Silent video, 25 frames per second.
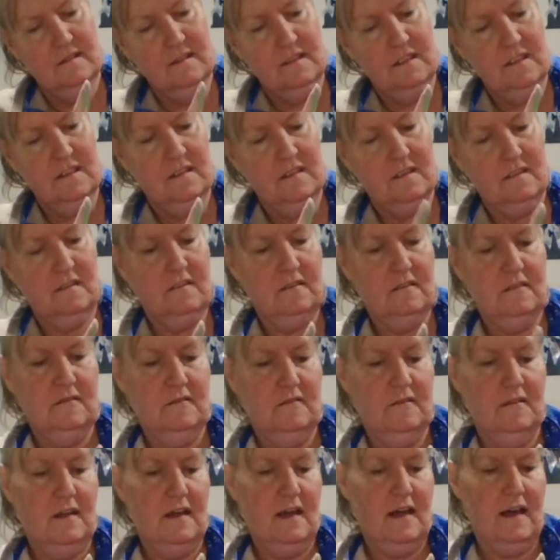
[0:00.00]
little
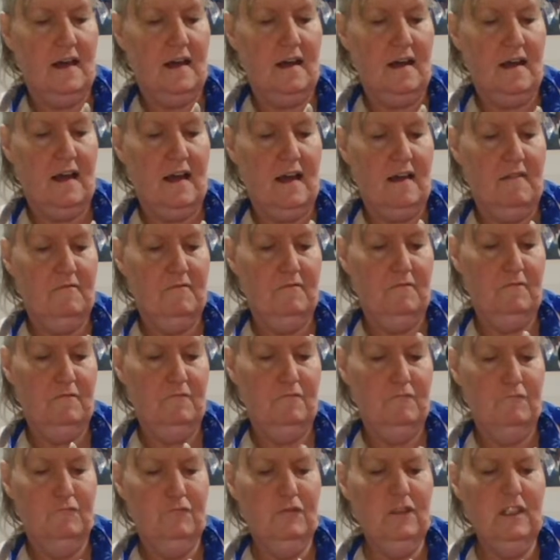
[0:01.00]

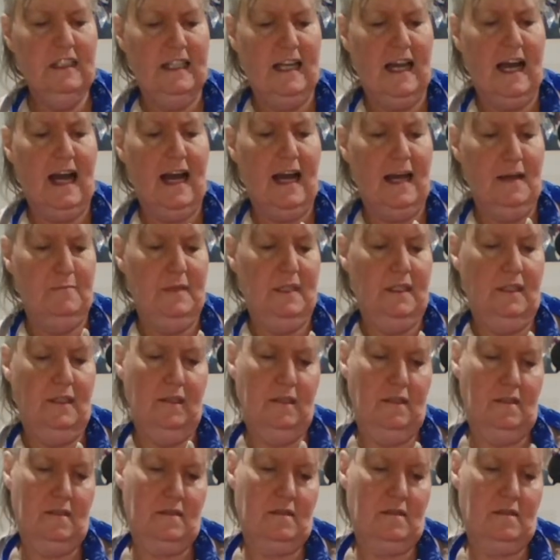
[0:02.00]
really high peaks.